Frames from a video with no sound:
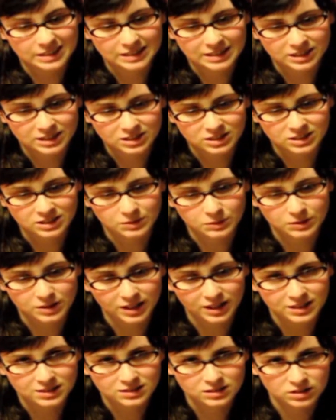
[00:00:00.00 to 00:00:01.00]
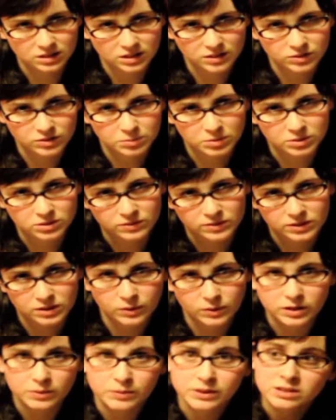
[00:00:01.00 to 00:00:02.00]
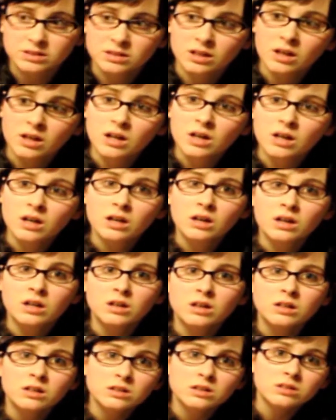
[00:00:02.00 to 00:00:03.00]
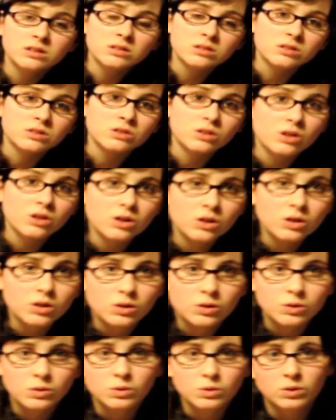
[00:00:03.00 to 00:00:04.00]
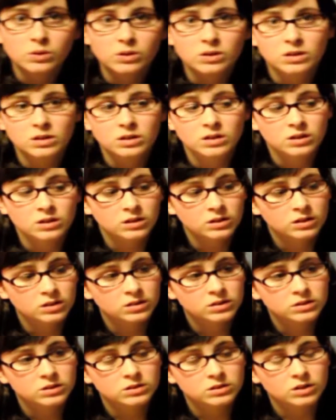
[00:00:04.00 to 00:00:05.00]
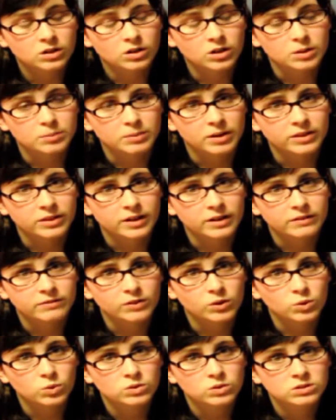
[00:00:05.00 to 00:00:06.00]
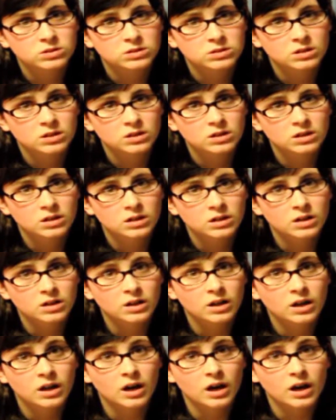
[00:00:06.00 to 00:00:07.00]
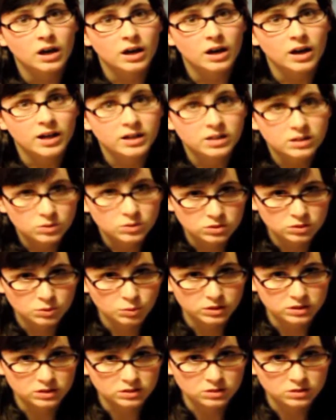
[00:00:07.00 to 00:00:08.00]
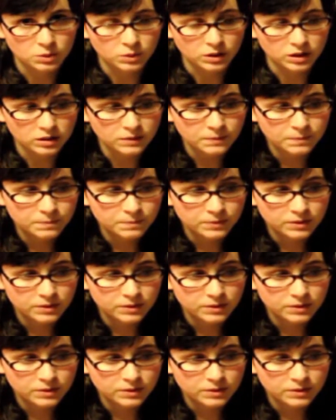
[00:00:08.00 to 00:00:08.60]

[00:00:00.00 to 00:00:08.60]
connection that would last long enough to post a video anyways. So, sorry about that, folks. Any Hoozle was a squared